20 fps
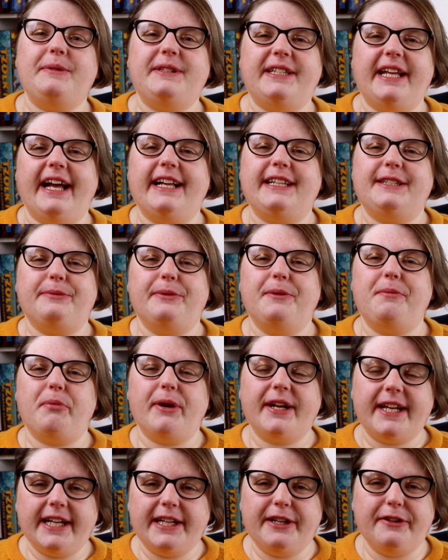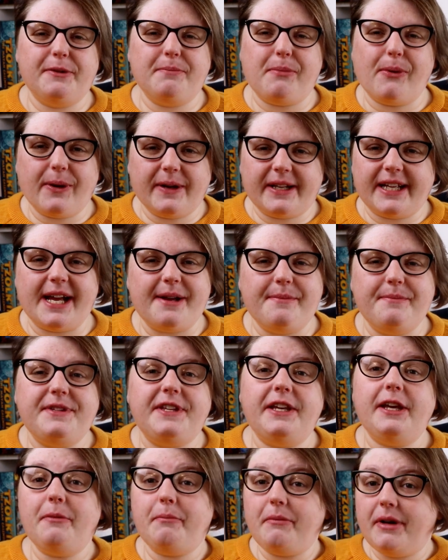obsessed with bringing you the board
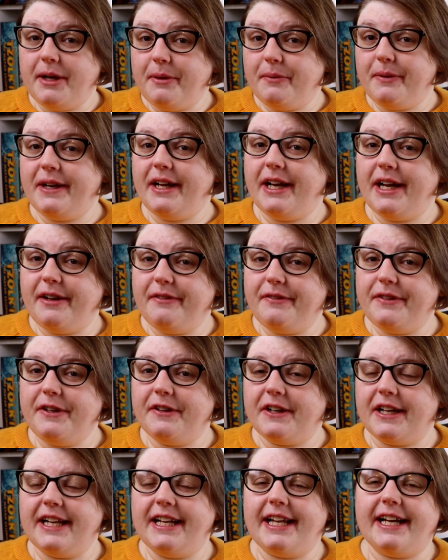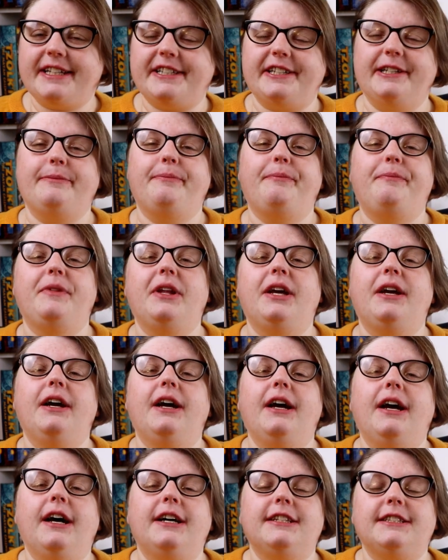games you might want to have in your collection.
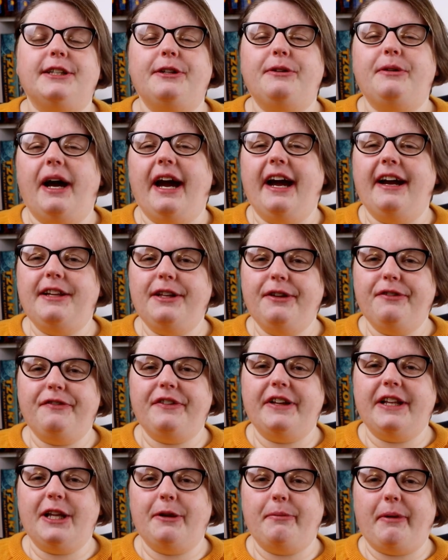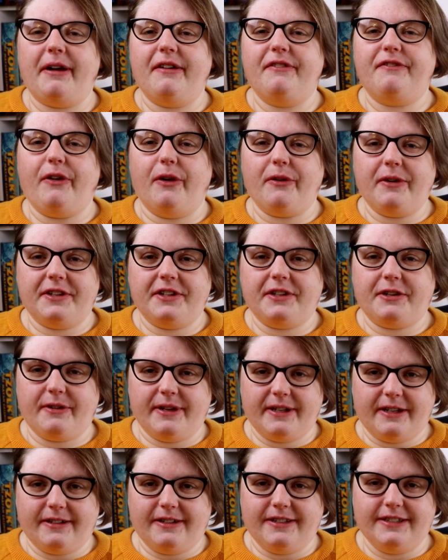So how do you feel about forest
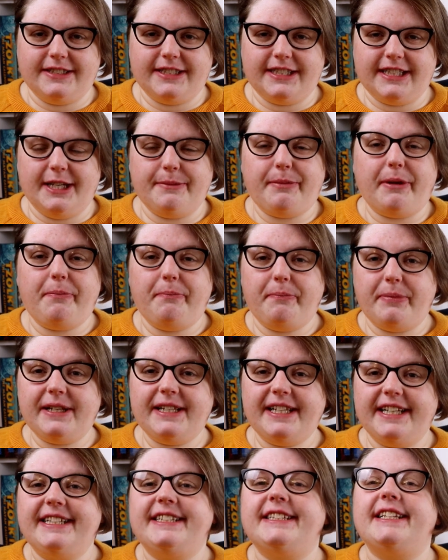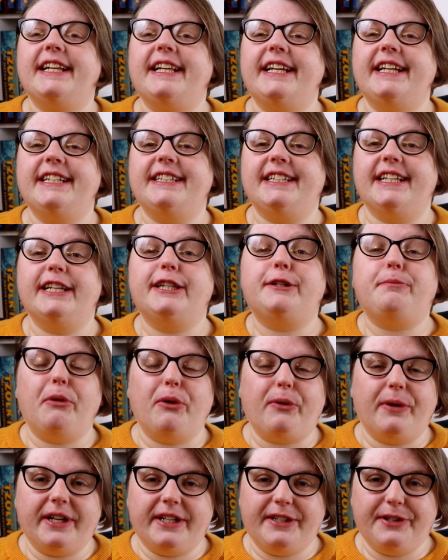critters, about building cities and
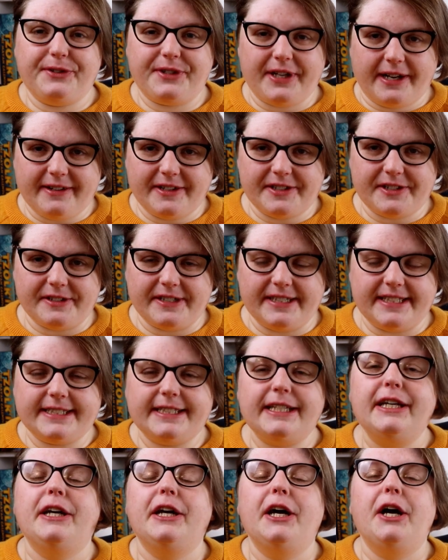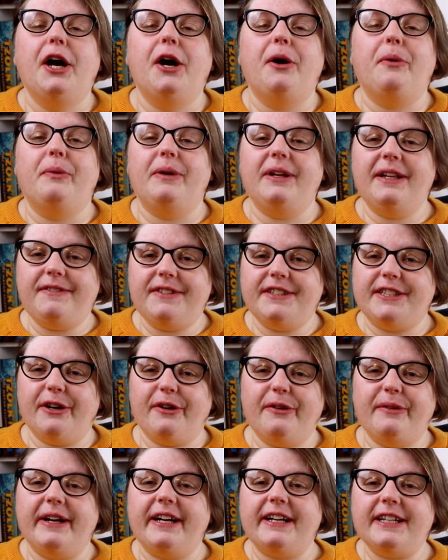exploring new territories? Well if
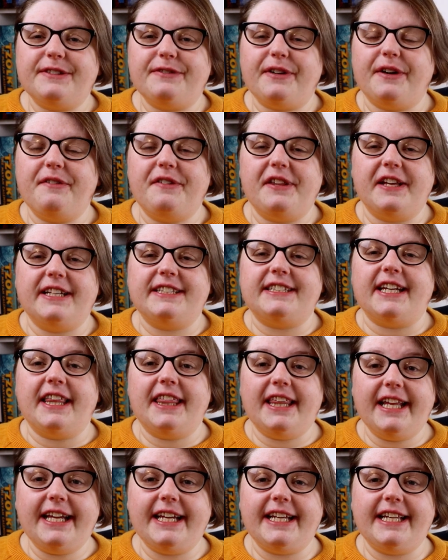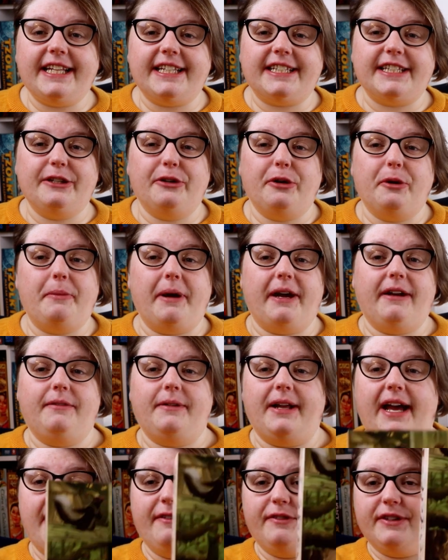so, here's five things I think you need to know about
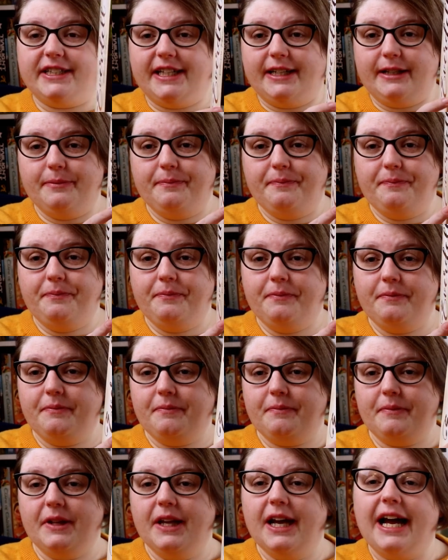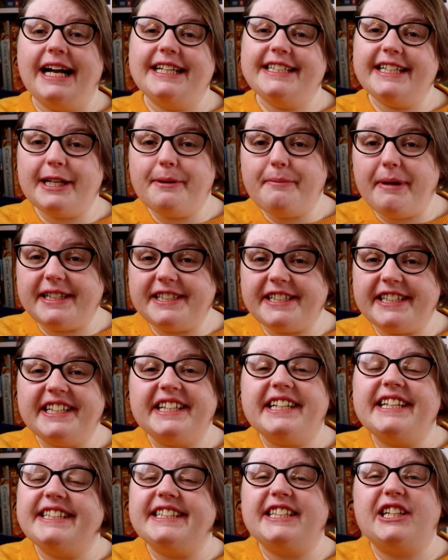Everdell. And did I
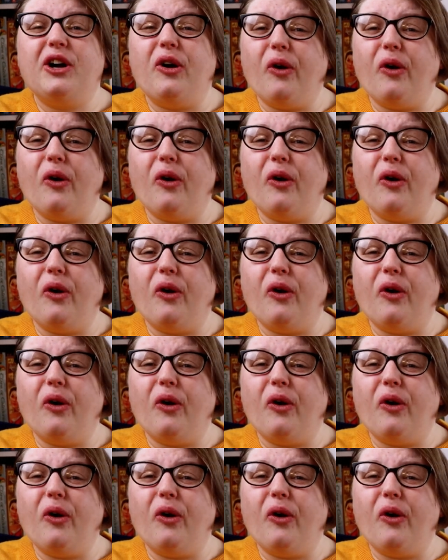mention it's